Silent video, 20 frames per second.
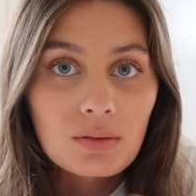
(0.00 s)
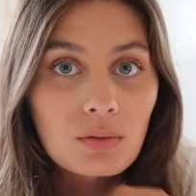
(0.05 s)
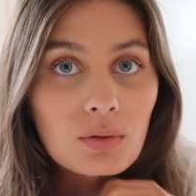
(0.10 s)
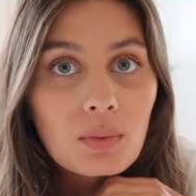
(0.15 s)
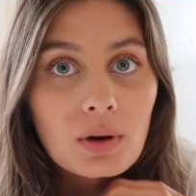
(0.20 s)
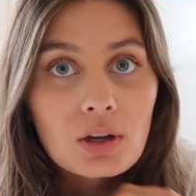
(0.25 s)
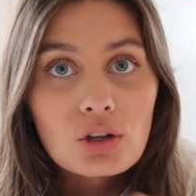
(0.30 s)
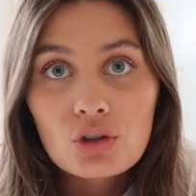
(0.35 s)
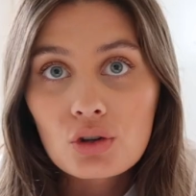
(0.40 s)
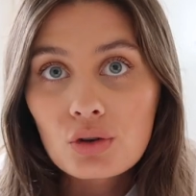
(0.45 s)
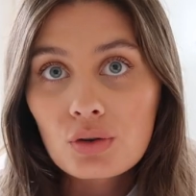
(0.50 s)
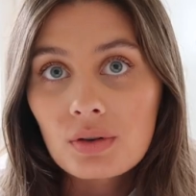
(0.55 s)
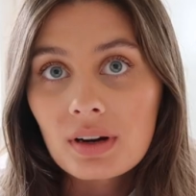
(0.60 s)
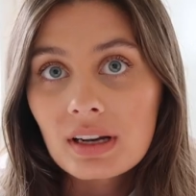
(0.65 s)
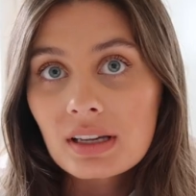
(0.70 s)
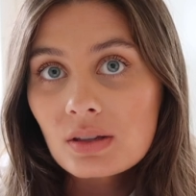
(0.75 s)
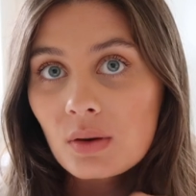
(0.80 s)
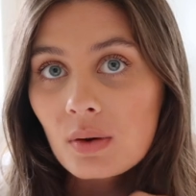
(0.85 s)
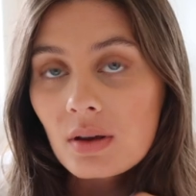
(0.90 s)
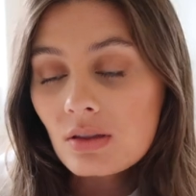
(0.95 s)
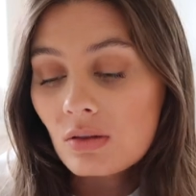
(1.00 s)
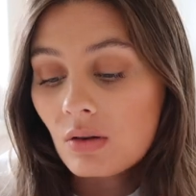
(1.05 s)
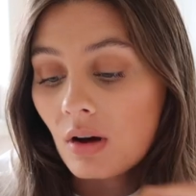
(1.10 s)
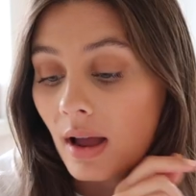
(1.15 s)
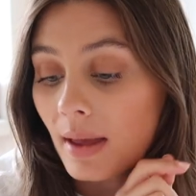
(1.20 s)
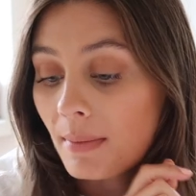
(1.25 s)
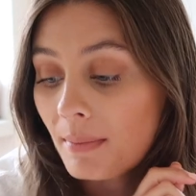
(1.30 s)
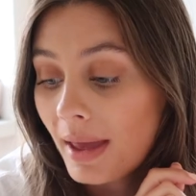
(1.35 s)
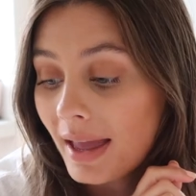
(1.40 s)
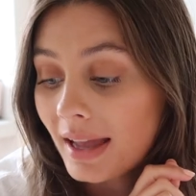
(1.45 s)
some of my jewellery, so I thought
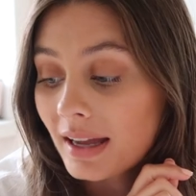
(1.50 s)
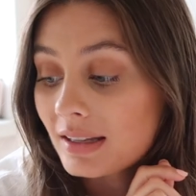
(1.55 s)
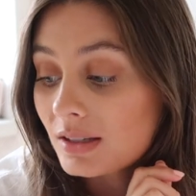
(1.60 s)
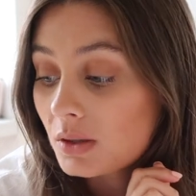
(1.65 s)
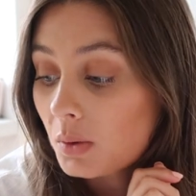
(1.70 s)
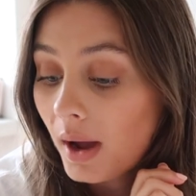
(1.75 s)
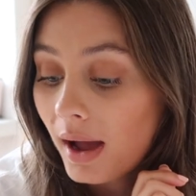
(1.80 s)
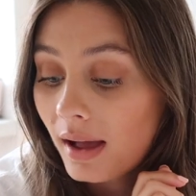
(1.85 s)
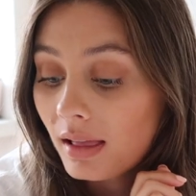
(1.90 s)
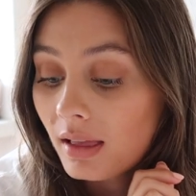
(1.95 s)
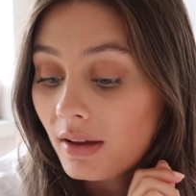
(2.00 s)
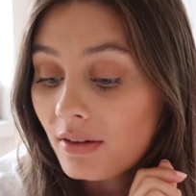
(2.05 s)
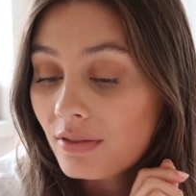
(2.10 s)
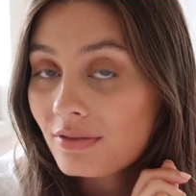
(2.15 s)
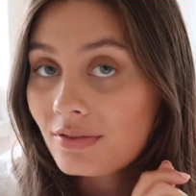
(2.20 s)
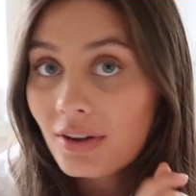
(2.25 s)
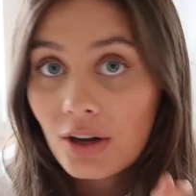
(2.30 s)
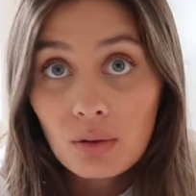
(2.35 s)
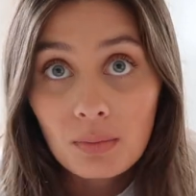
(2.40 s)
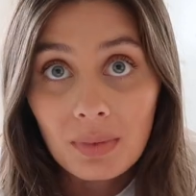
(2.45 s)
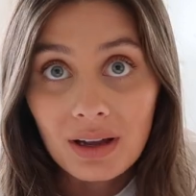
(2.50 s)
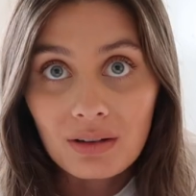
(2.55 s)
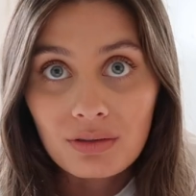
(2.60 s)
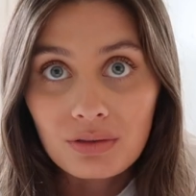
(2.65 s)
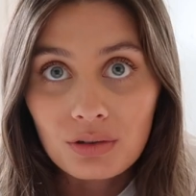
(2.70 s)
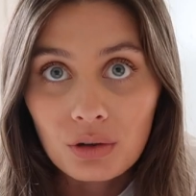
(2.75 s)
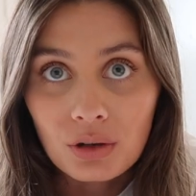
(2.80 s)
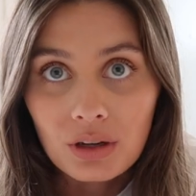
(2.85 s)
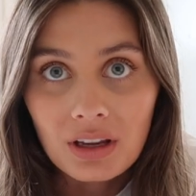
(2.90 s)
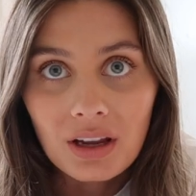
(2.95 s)
I may as well film it
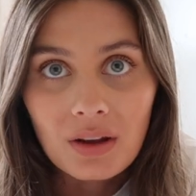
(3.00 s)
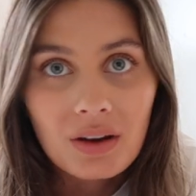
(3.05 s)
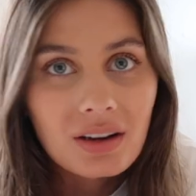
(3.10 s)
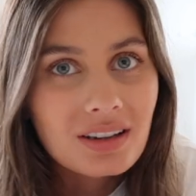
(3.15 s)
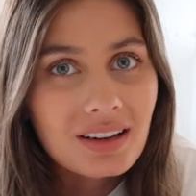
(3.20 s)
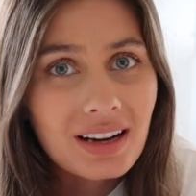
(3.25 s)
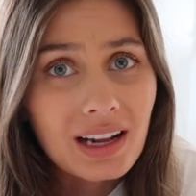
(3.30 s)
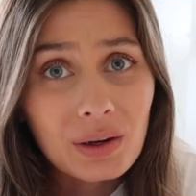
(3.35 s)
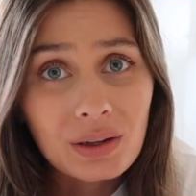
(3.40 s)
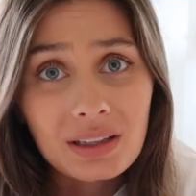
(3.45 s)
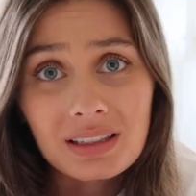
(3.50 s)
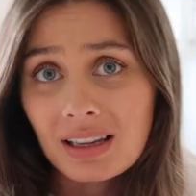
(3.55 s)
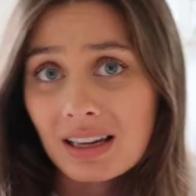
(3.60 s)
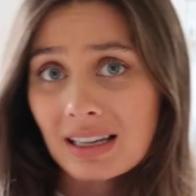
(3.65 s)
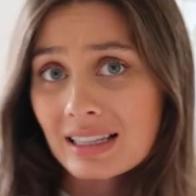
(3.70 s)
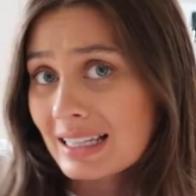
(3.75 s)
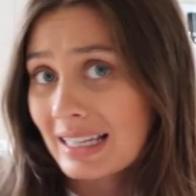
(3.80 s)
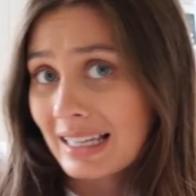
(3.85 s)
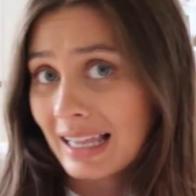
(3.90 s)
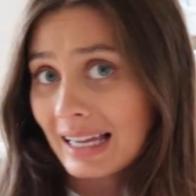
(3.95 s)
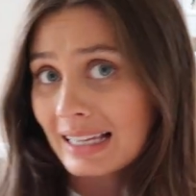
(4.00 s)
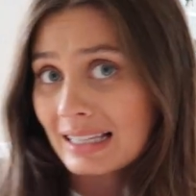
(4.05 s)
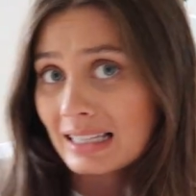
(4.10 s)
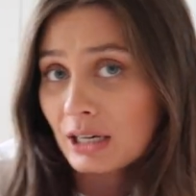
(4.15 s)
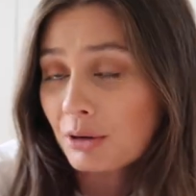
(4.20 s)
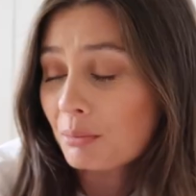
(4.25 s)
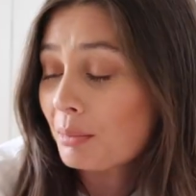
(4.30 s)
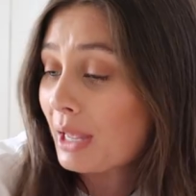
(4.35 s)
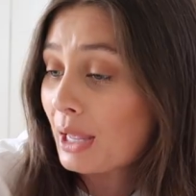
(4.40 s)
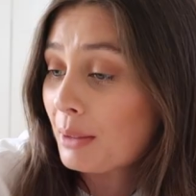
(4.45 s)
for you. I don't know how exciting that is
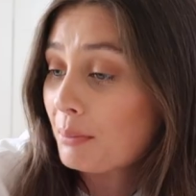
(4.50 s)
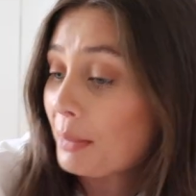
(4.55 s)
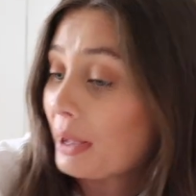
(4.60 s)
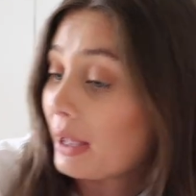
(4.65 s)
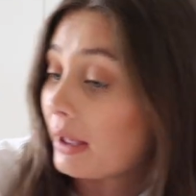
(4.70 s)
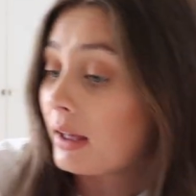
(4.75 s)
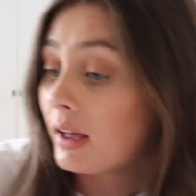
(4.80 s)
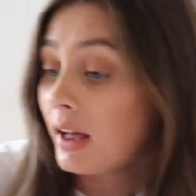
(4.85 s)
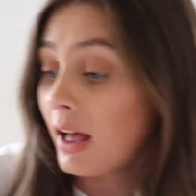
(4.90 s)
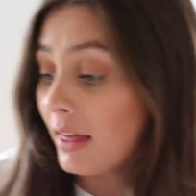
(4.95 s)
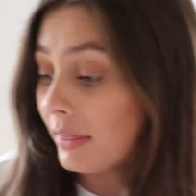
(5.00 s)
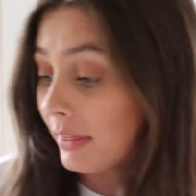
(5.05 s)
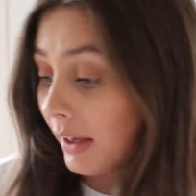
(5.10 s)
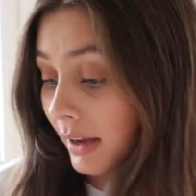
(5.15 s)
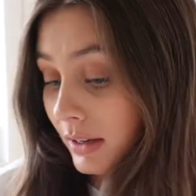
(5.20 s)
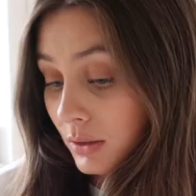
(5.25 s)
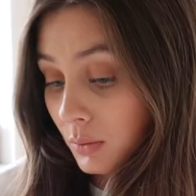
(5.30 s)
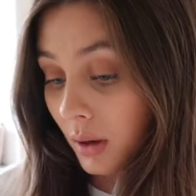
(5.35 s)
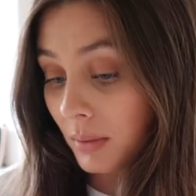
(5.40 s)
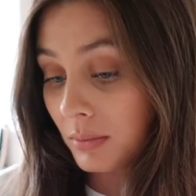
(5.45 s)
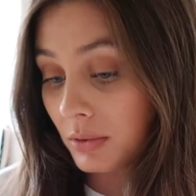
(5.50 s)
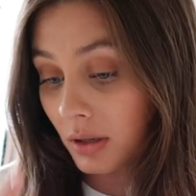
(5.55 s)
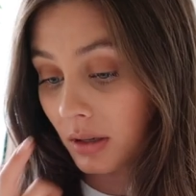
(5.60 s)
going to be, but that is what I'm